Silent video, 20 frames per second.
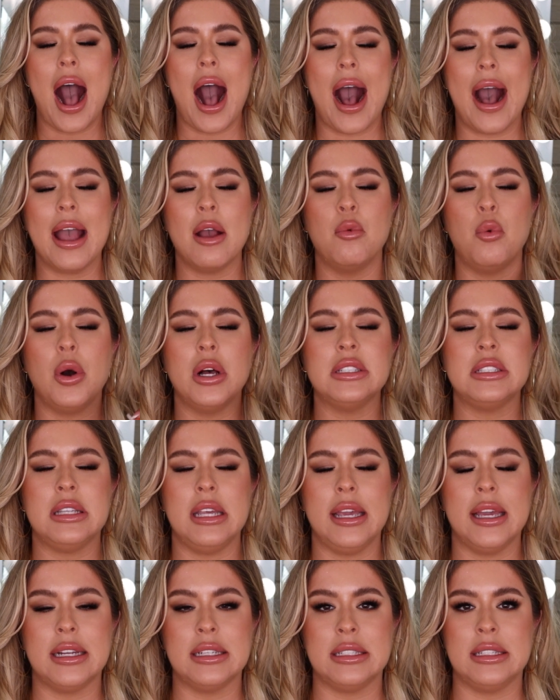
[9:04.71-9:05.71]
I was
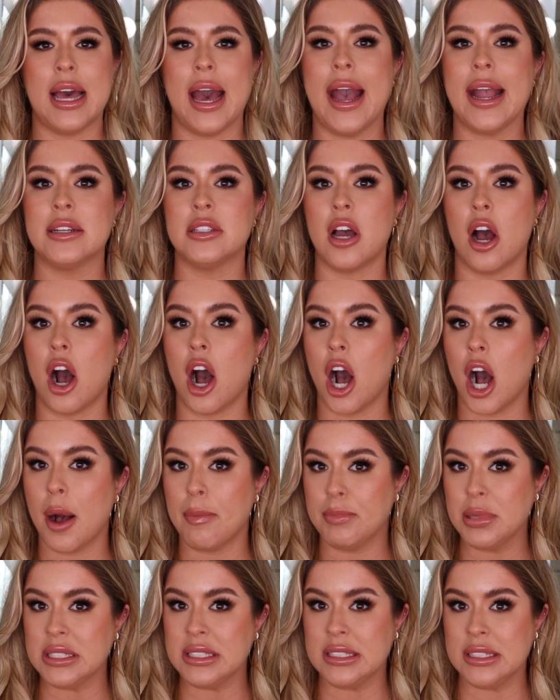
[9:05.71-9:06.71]
the exact
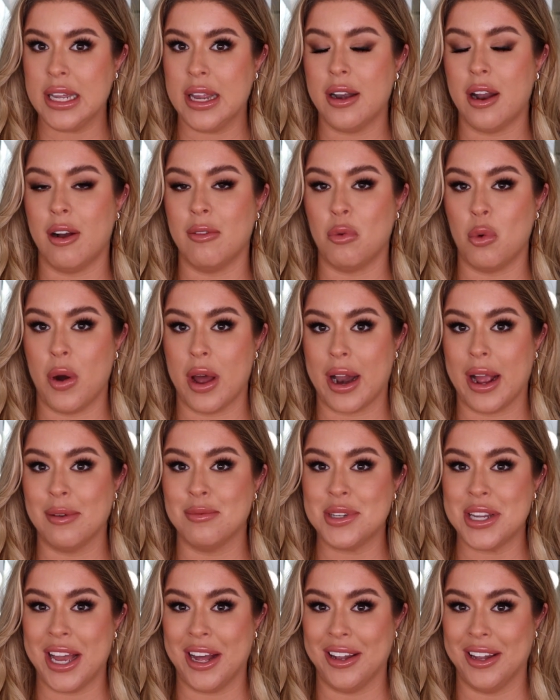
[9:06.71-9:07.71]
opposite of what
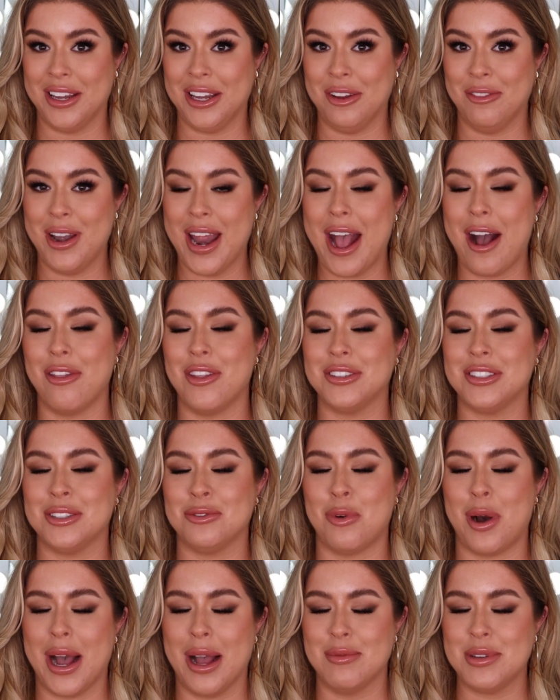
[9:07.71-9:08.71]
I'm telling you now. This
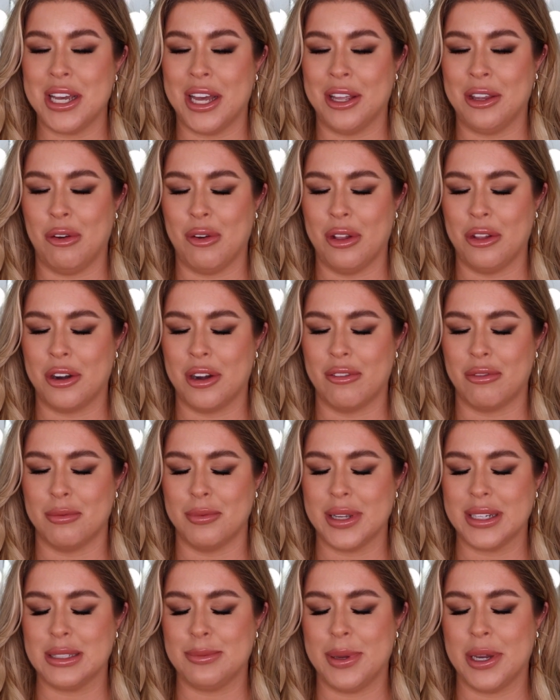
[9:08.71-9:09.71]
is why I'm telling you I learned it
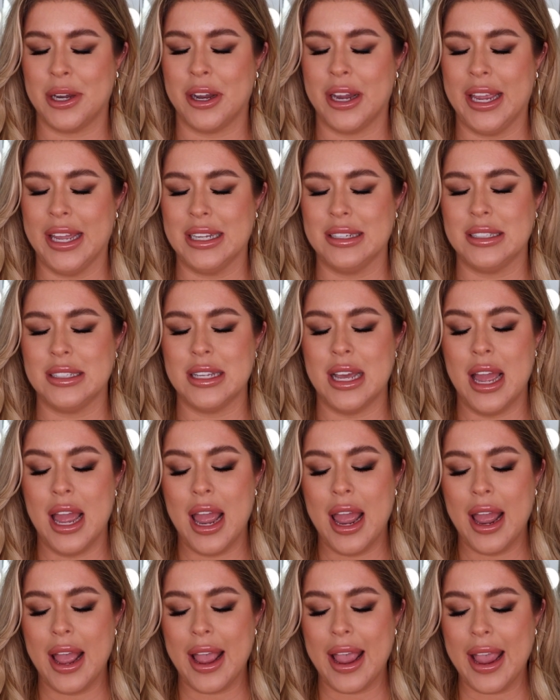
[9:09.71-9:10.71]
from experience.
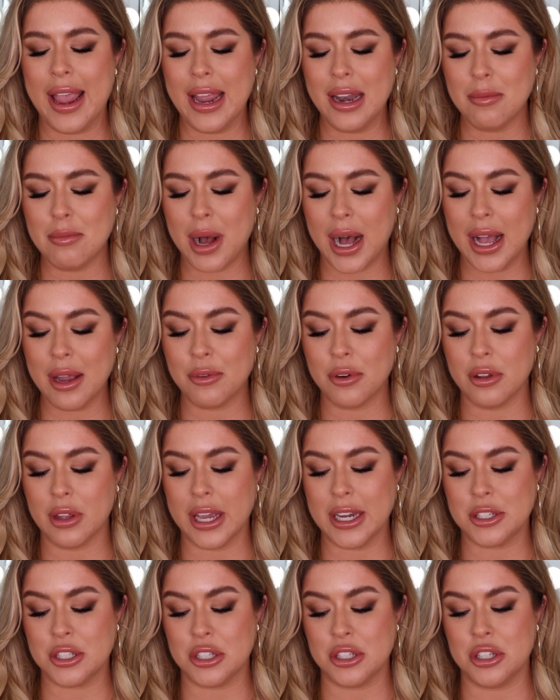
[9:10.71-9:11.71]
In my
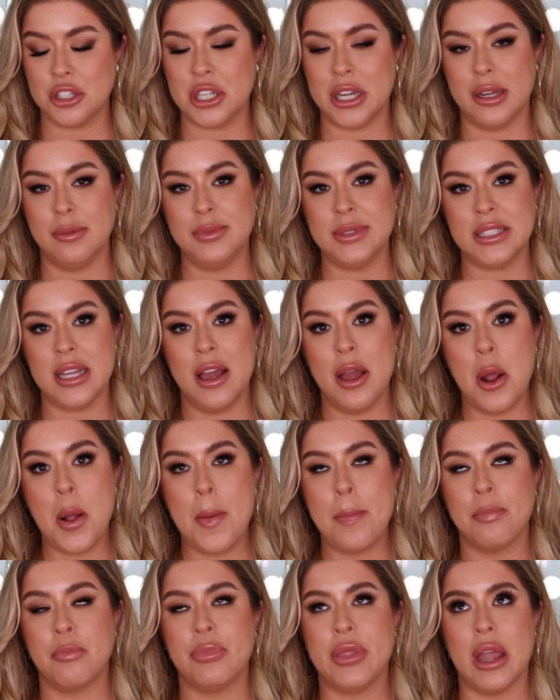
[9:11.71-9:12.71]
relationships,
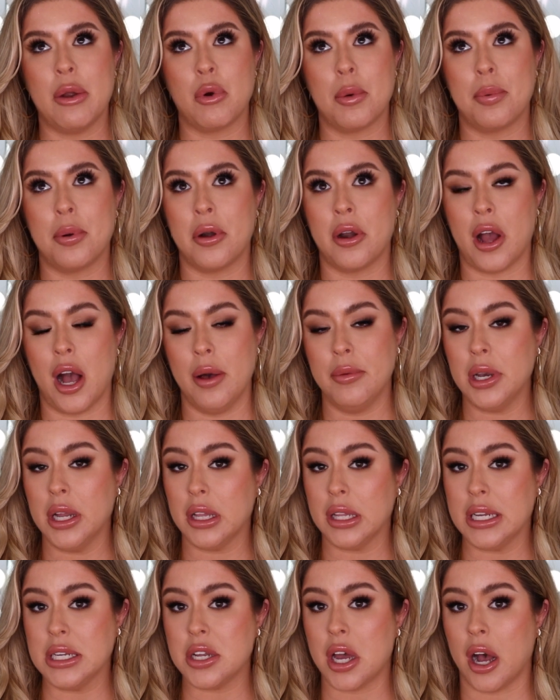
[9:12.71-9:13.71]
they were
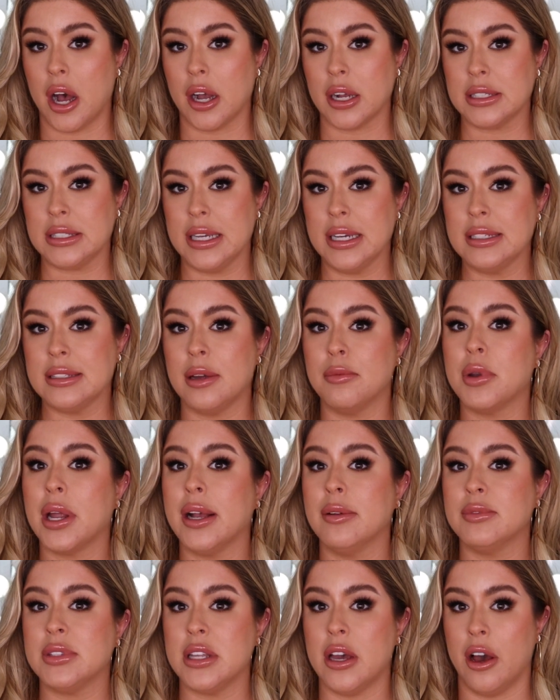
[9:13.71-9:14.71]
predominantly toxic.
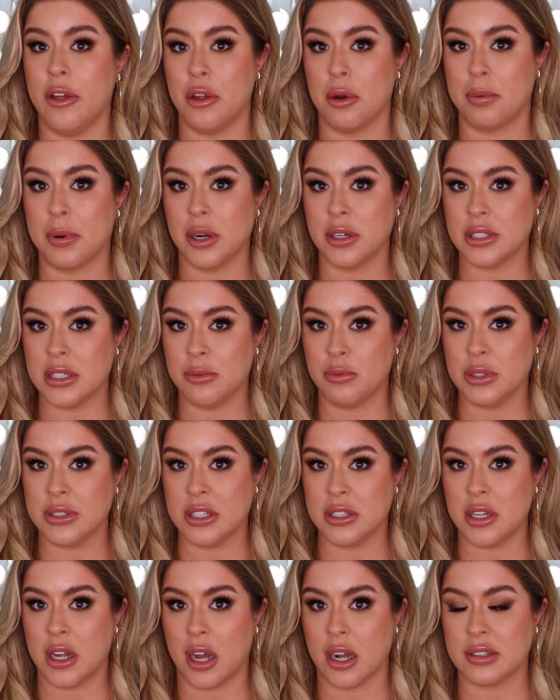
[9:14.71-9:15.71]
Sometimes the other person was
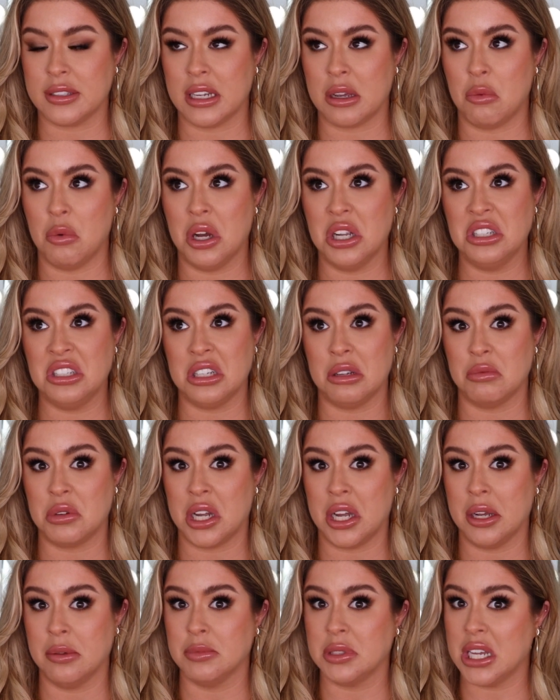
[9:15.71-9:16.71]
the toxic one.
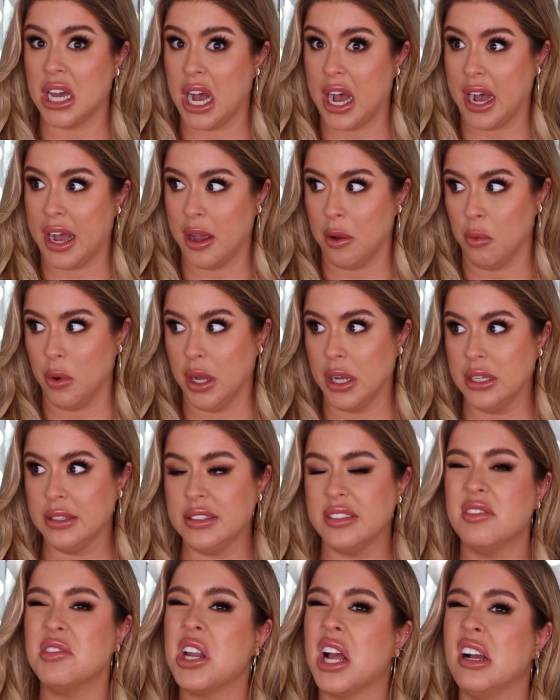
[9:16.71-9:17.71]
Sometimes I
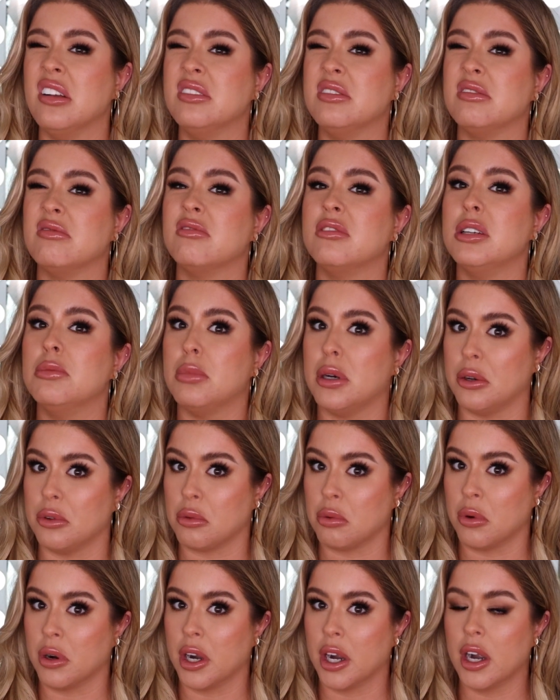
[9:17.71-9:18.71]
was. Sometimes we
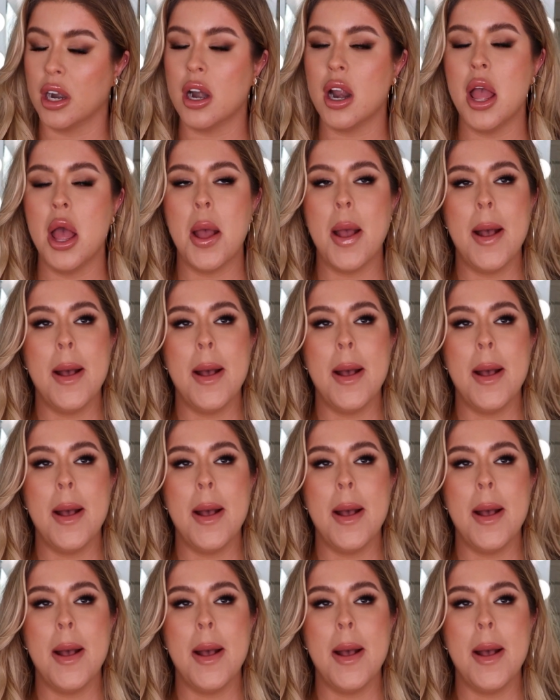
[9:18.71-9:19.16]
both were.